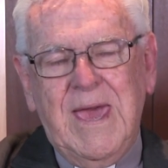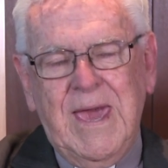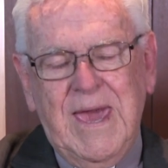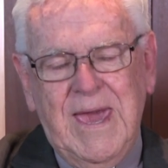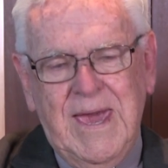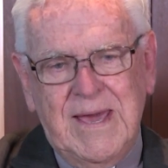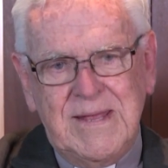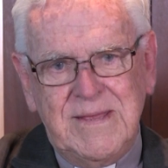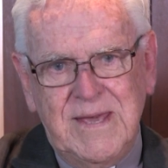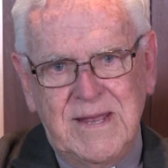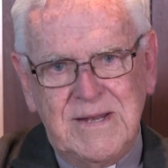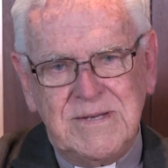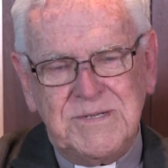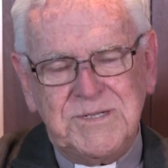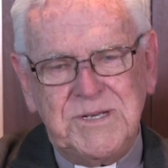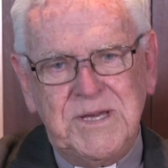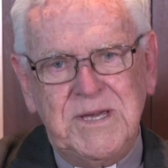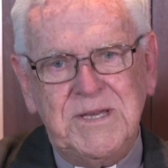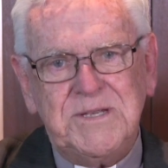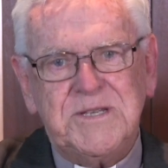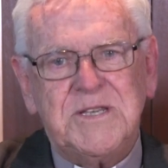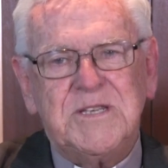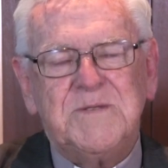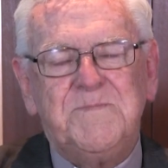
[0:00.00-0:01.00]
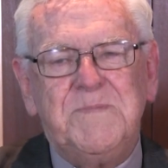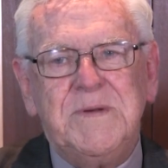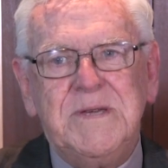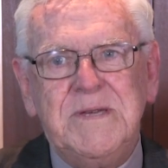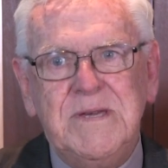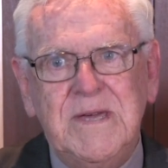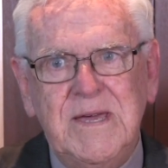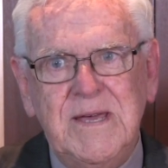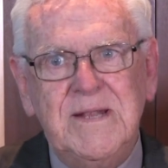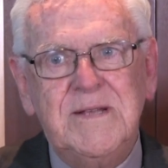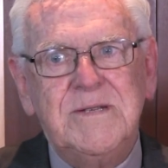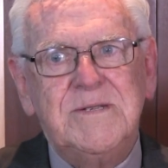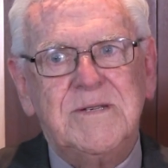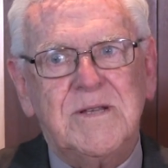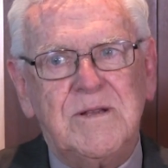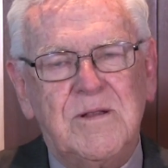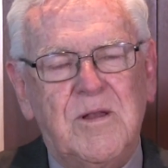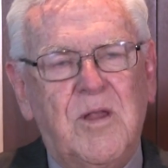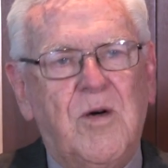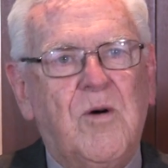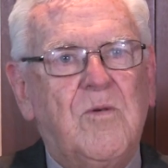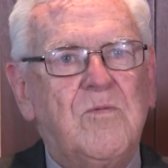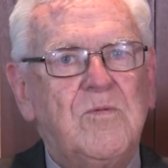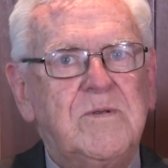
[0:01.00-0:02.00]
and then Jesus begins a
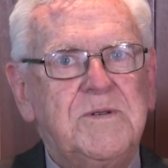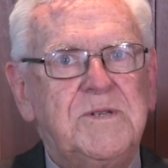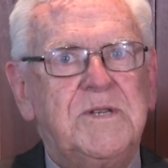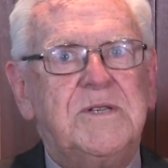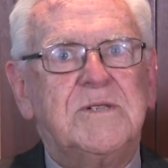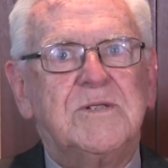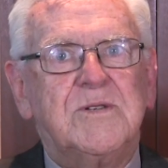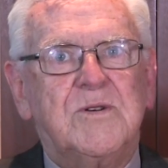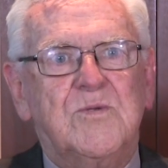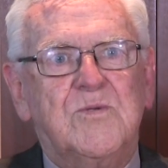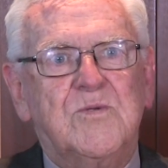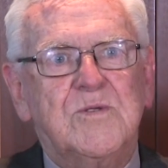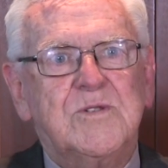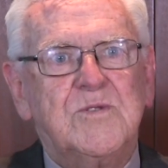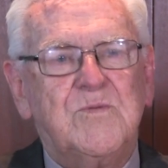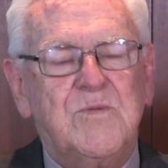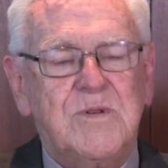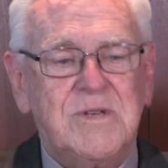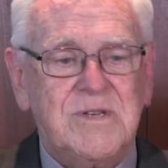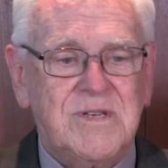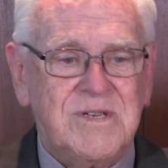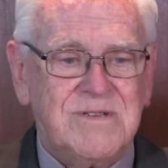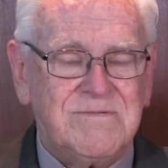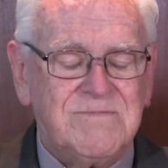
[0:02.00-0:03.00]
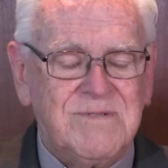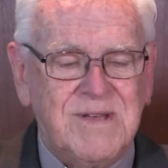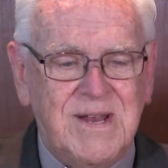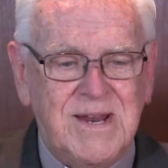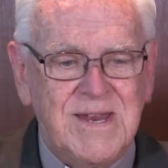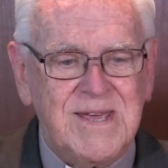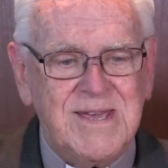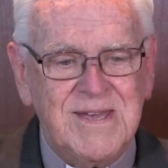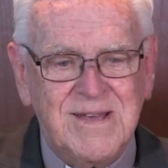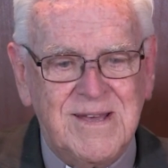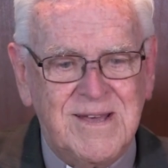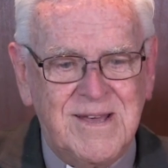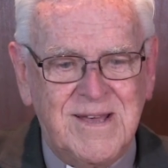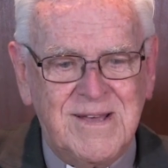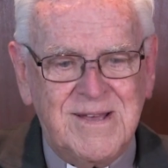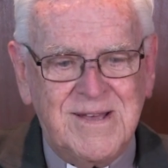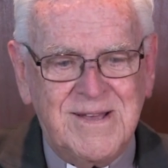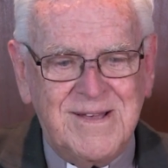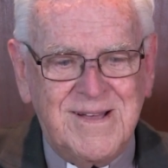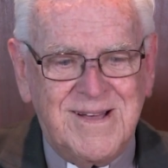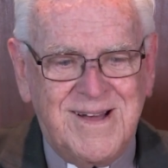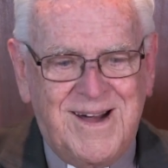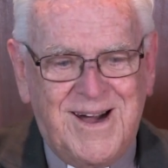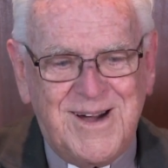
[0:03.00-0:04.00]
long discourse, which is really,
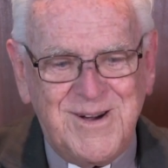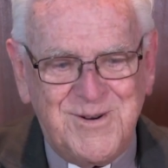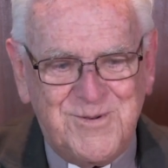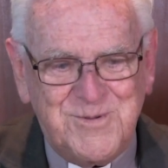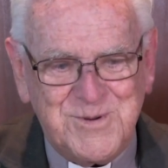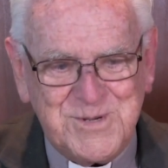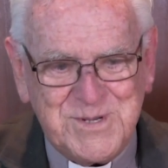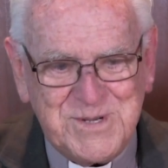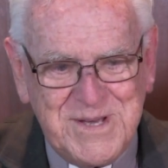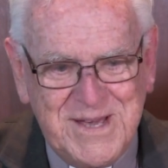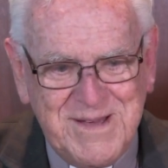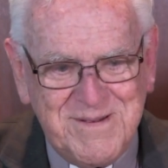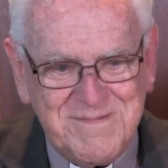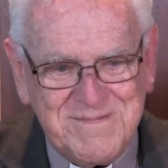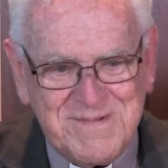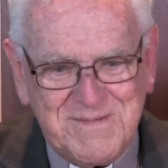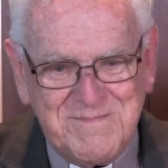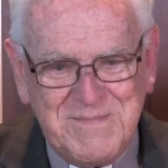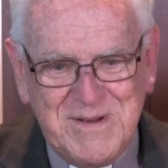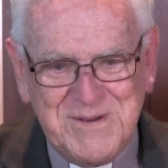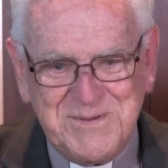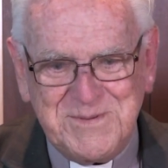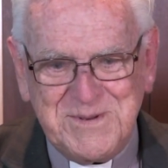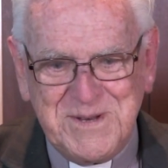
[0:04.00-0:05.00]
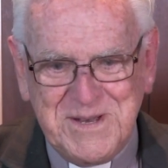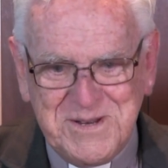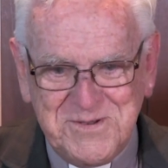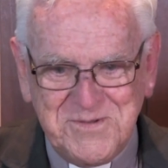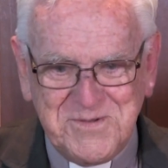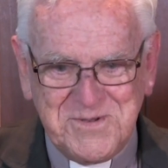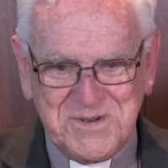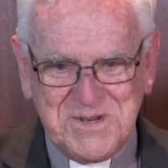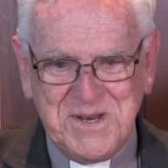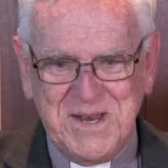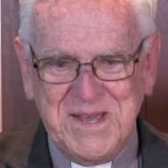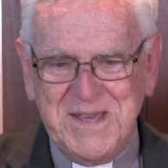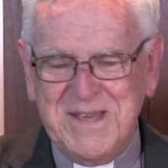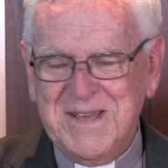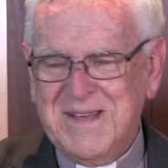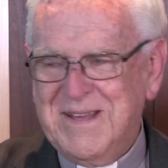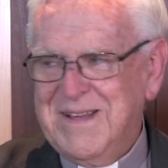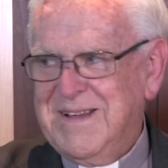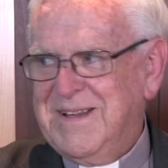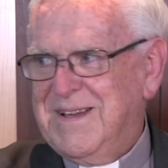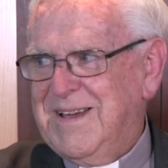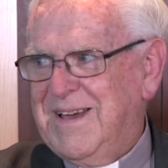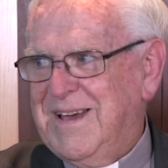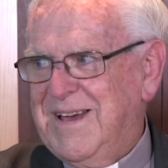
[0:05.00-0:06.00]
I always think, the most interesting
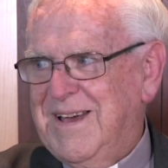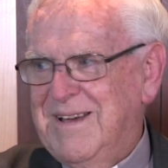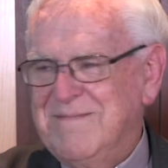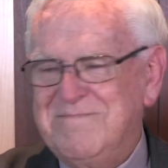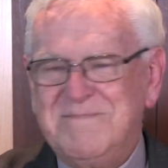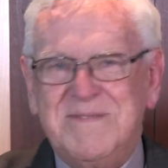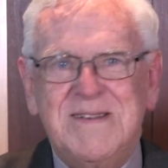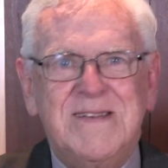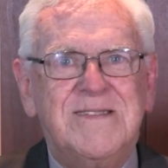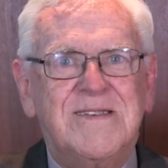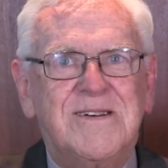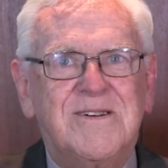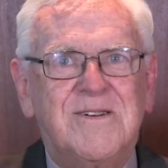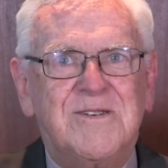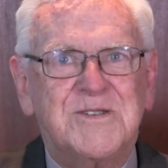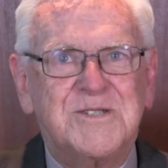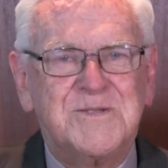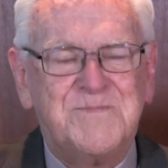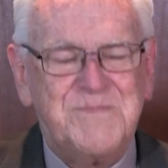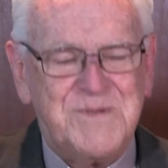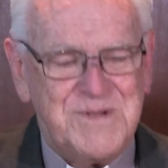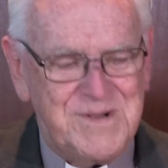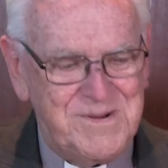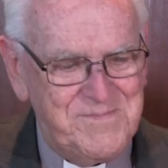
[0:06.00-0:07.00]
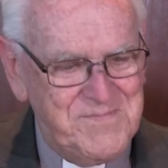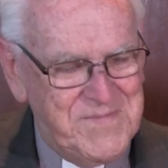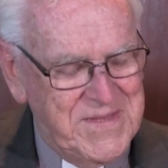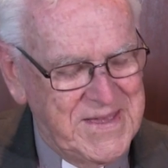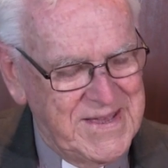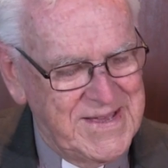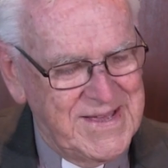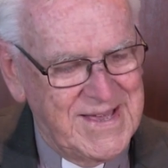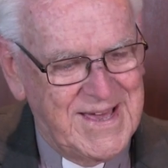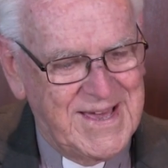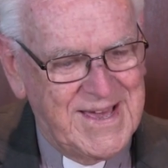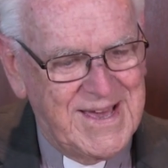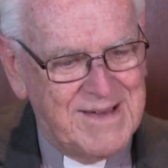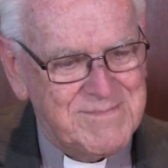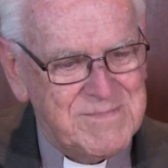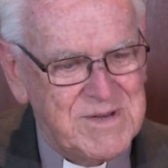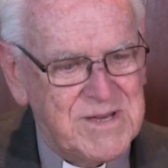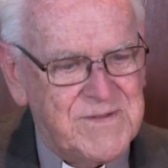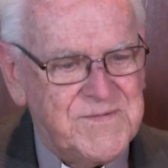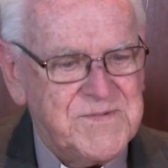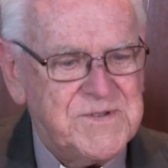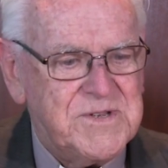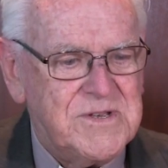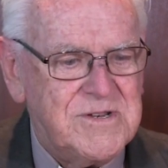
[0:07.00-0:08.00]
in the Gospel
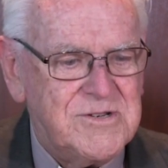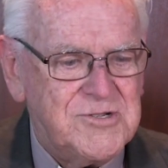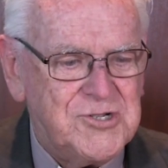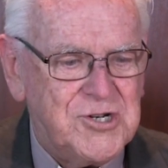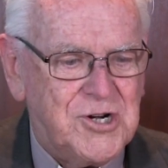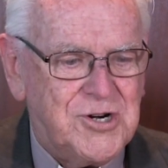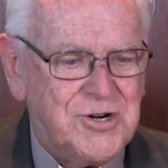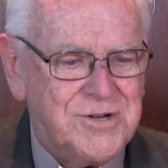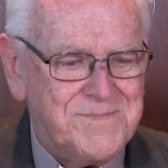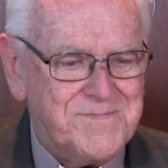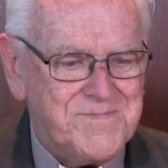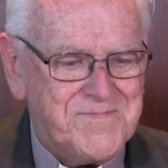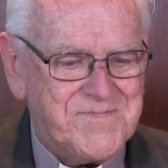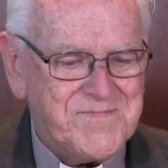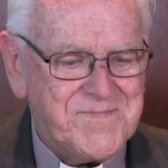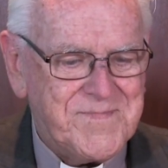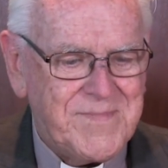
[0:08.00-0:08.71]
of St. John.